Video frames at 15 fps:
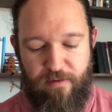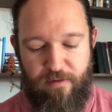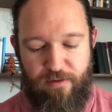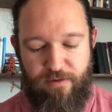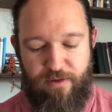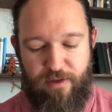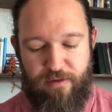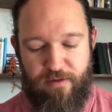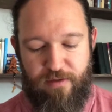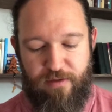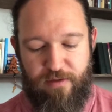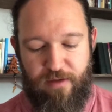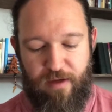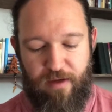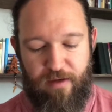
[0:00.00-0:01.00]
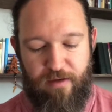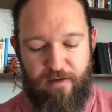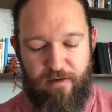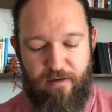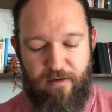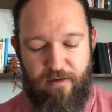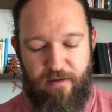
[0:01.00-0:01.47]
Jesus said,
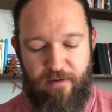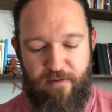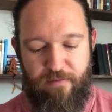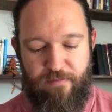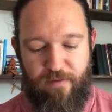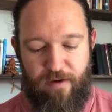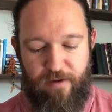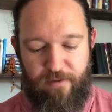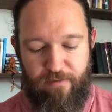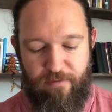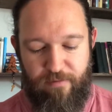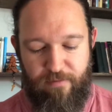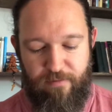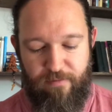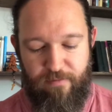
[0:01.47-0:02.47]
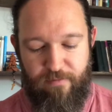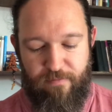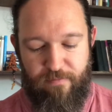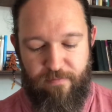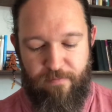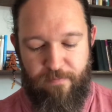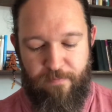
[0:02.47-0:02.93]
'Father,
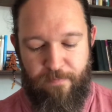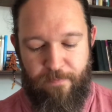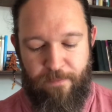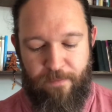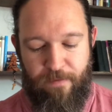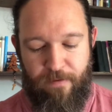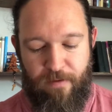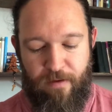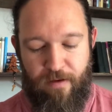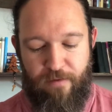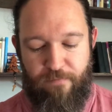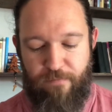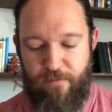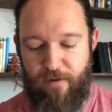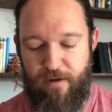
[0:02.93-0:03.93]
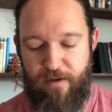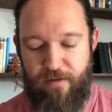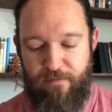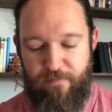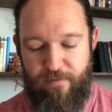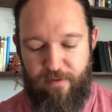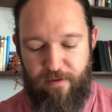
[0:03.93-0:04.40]

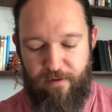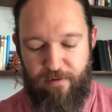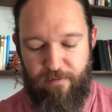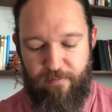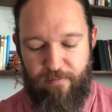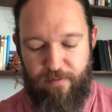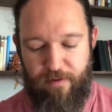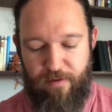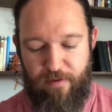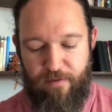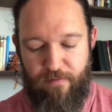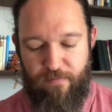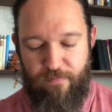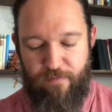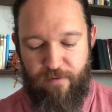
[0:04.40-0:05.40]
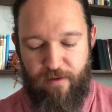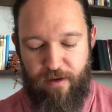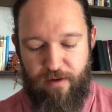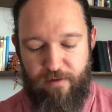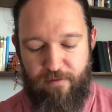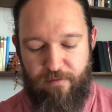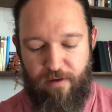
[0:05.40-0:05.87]
forgive them, for they
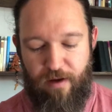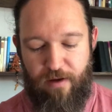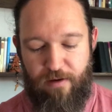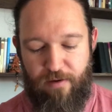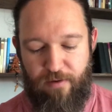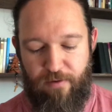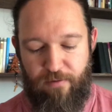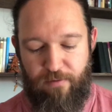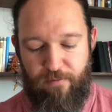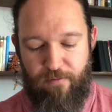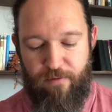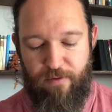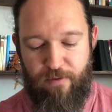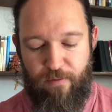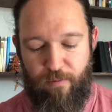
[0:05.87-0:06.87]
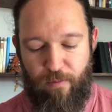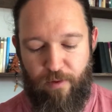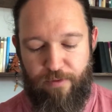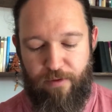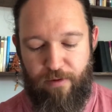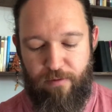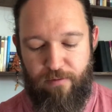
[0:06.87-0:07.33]
do not know what
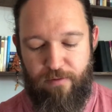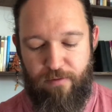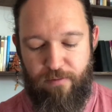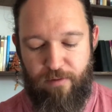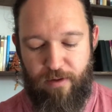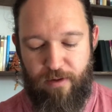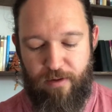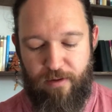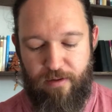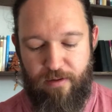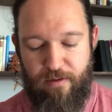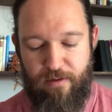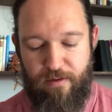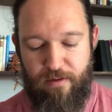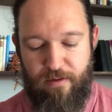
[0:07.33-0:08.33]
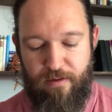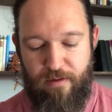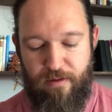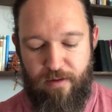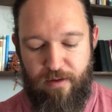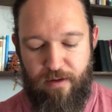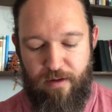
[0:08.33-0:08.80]
they are doing.'
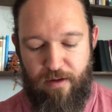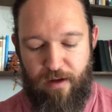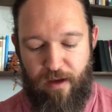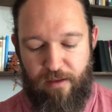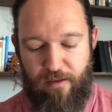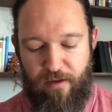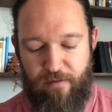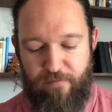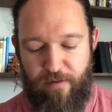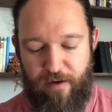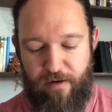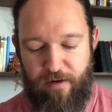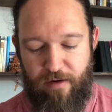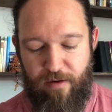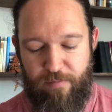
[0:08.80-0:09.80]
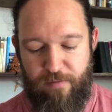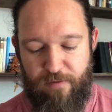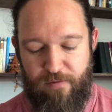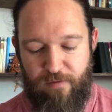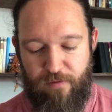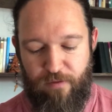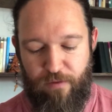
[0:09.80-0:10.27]
And they divided up his
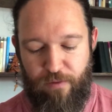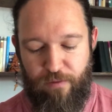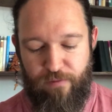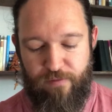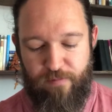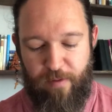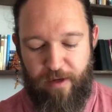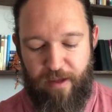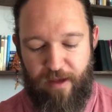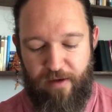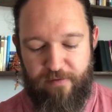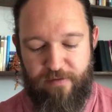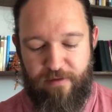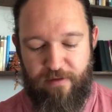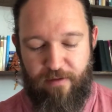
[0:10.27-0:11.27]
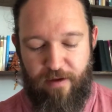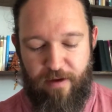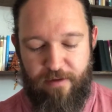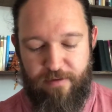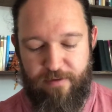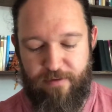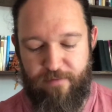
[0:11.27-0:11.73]
clothes by casting
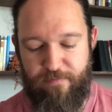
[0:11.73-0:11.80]
lots."